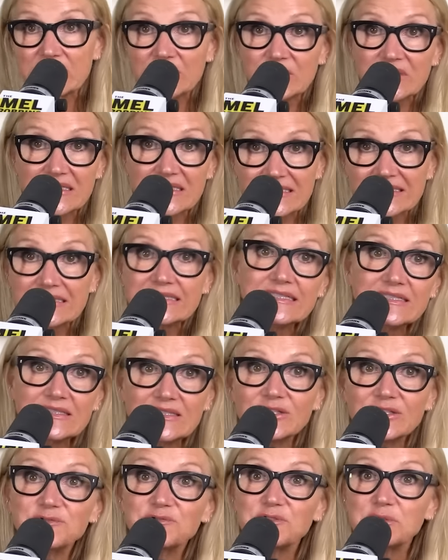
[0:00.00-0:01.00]
we went a
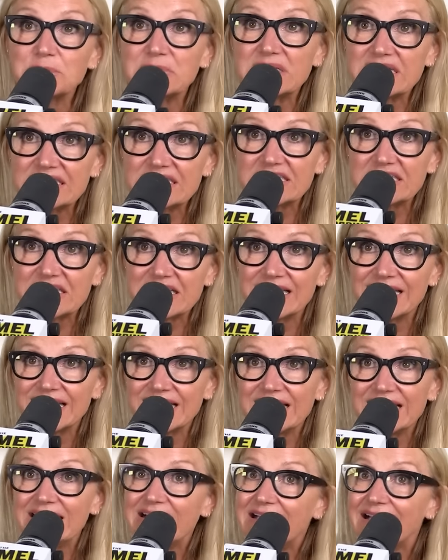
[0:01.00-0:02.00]
little over budget.